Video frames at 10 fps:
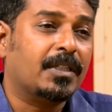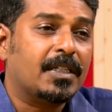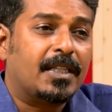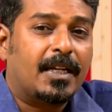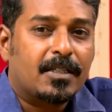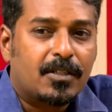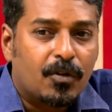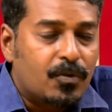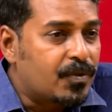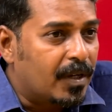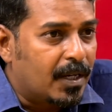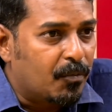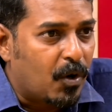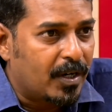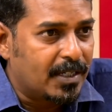there is no
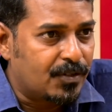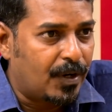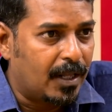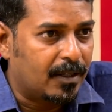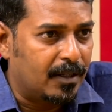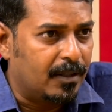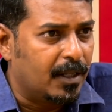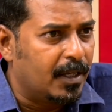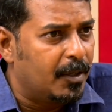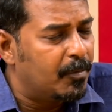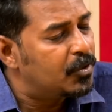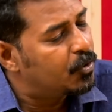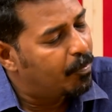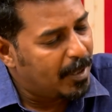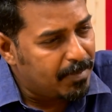war in Sri Lanka.
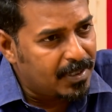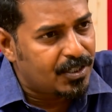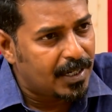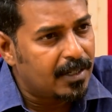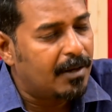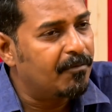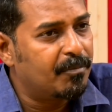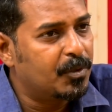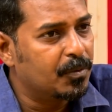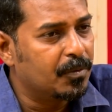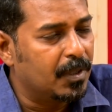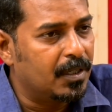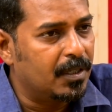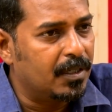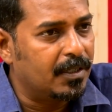Do people still come
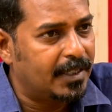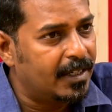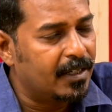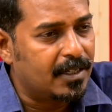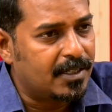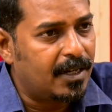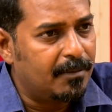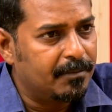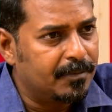to taking asylum?